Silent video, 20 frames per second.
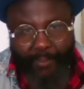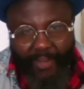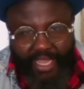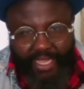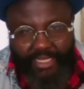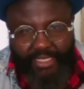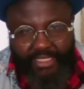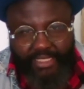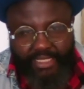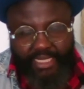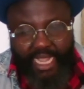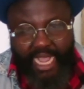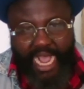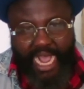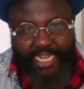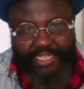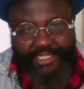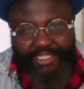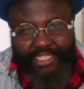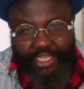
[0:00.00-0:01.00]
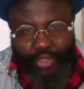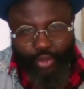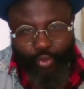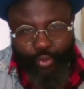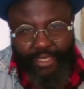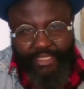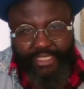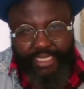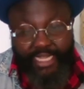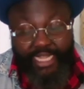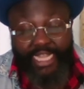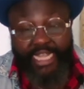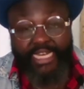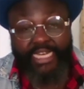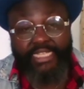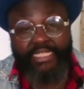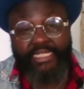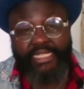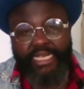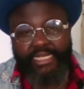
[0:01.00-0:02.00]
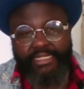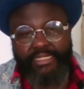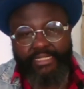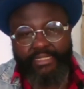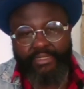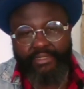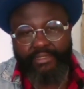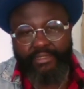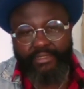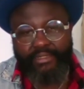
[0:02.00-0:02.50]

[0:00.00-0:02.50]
peace and security in the state.